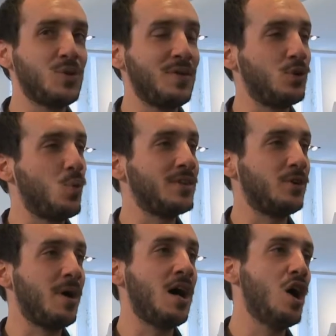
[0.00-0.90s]
you have the
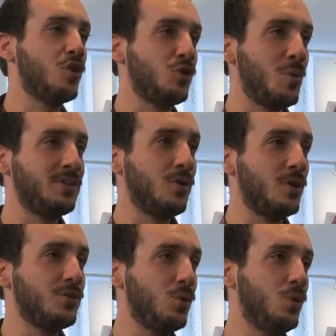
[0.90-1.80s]
water bar and the
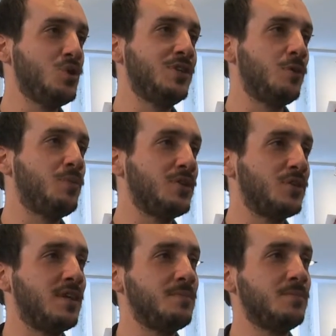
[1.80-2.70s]
restaurant, which is open the
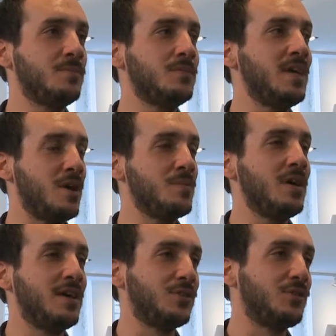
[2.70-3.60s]
same time as the